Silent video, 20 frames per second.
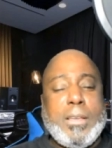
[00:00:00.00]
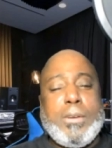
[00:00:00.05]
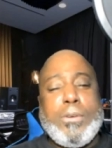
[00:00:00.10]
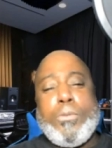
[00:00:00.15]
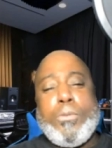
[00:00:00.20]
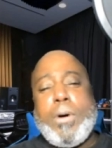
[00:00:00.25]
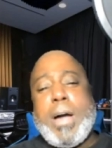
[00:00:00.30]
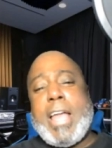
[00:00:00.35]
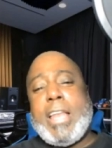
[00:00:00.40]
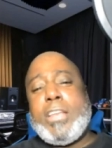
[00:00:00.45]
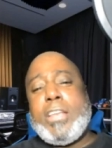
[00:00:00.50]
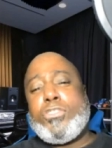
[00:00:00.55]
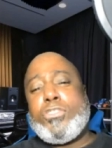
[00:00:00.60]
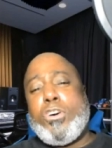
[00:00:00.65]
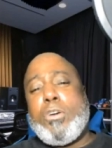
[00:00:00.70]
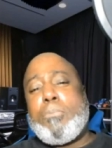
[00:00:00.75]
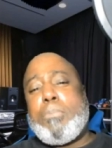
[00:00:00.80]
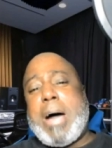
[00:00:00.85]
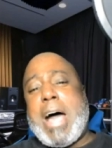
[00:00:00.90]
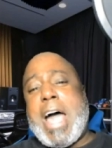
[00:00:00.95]
why didn't
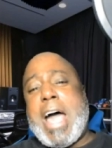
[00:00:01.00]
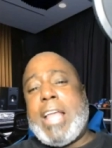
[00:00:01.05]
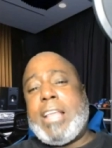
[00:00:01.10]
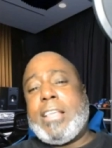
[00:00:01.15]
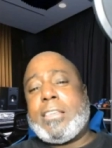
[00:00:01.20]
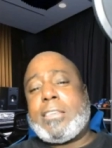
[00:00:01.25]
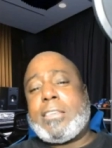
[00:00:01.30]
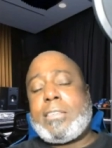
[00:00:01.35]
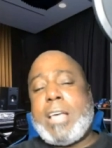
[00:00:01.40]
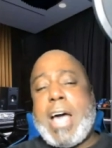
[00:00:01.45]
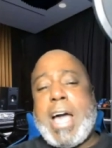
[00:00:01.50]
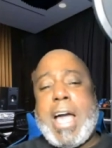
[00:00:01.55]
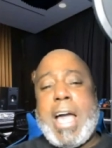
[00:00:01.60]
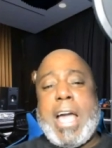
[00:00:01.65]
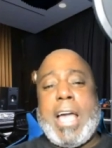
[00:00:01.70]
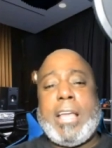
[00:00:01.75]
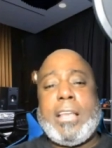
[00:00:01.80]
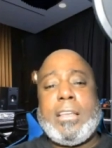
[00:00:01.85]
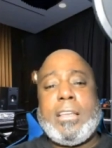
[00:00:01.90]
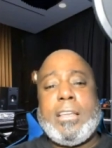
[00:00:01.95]
Joe Biden
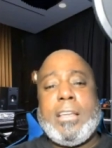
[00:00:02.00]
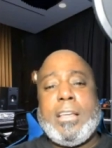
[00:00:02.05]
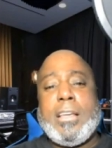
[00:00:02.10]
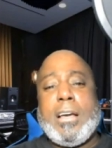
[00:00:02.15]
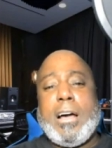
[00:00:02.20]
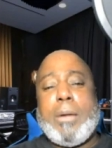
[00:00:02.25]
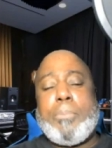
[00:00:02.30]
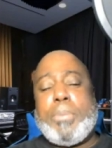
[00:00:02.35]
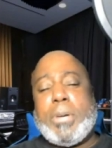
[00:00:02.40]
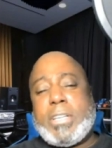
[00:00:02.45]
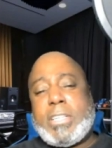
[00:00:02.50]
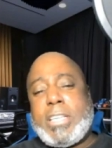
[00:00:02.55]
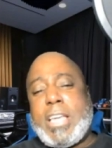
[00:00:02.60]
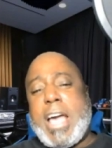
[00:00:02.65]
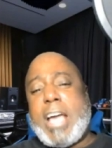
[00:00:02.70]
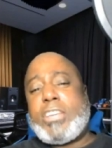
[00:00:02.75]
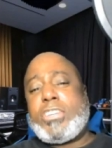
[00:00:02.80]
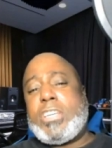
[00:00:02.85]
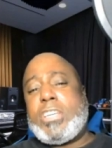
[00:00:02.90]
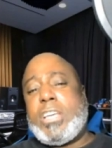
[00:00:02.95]
sign a
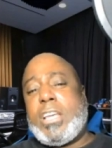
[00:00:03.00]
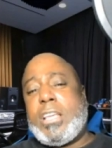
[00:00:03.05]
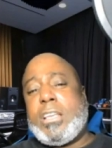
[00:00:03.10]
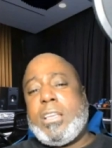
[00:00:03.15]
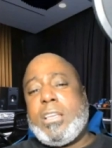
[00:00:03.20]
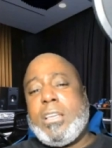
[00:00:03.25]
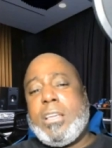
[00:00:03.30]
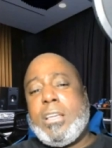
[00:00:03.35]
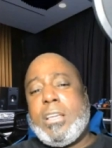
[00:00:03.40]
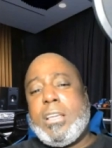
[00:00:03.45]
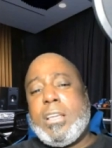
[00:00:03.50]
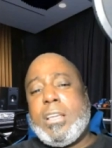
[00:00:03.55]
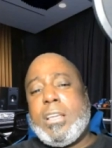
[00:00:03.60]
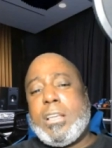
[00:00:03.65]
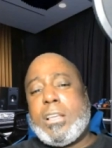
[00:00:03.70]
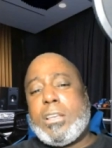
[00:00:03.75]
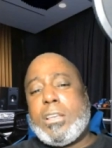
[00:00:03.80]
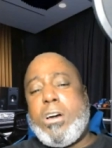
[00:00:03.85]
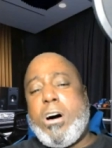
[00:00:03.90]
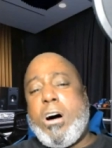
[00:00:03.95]
protection
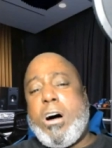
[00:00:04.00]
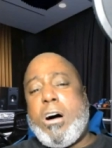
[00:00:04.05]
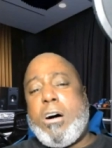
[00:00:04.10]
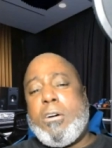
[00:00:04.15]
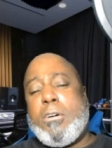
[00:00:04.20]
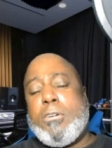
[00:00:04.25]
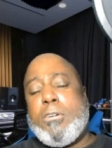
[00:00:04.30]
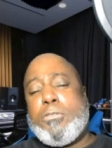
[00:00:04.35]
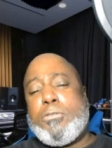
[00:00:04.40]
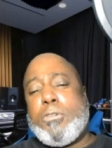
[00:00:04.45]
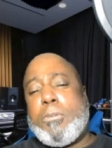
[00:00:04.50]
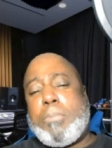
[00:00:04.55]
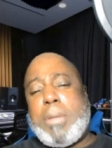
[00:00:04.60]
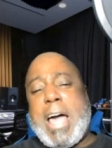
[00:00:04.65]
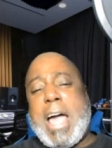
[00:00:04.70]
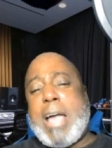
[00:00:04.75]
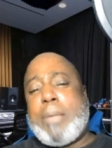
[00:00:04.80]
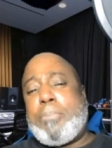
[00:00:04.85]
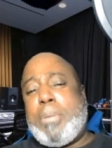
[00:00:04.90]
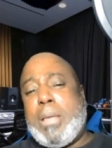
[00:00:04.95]
law for
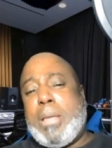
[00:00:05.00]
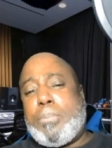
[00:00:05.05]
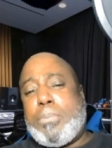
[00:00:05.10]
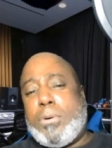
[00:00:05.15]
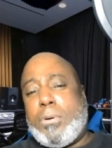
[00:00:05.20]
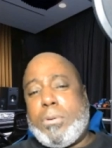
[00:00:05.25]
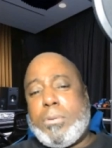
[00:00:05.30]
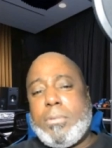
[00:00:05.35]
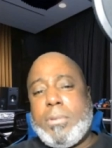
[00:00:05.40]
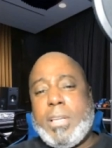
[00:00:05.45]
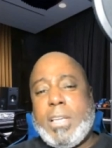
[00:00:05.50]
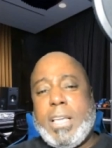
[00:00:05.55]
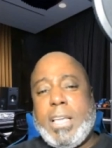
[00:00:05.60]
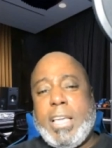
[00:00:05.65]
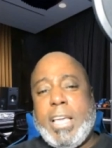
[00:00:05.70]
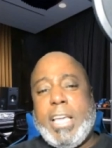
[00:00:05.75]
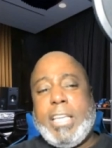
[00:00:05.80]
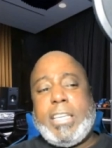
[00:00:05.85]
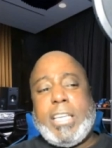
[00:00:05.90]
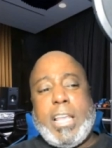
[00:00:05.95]
black people?
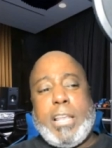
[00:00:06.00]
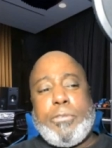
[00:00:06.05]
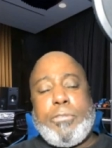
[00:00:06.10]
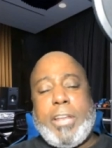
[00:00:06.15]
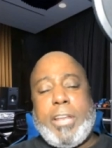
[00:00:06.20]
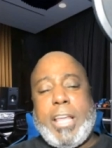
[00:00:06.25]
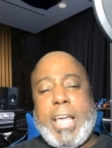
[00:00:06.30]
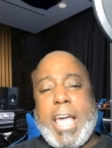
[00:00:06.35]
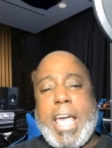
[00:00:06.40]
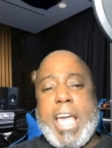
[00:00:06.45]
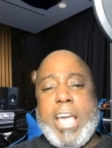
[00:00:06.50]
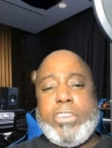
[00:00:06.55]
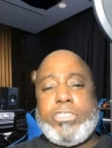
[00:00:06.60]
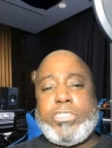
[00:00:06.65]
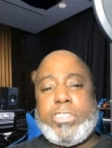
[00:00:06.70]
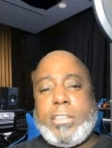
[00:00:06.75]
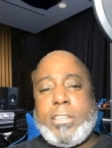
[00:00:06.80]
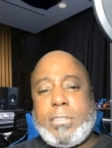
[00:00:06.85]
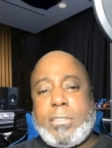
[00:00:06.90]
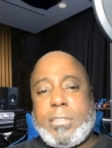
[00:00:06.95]
He did it for the
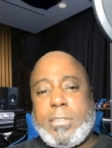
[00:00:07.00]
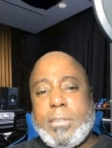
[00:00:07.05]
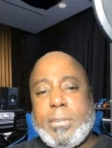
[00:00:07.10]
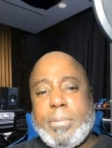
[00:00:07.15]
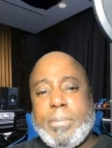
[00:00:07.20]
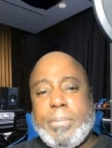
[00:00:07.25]
Asians.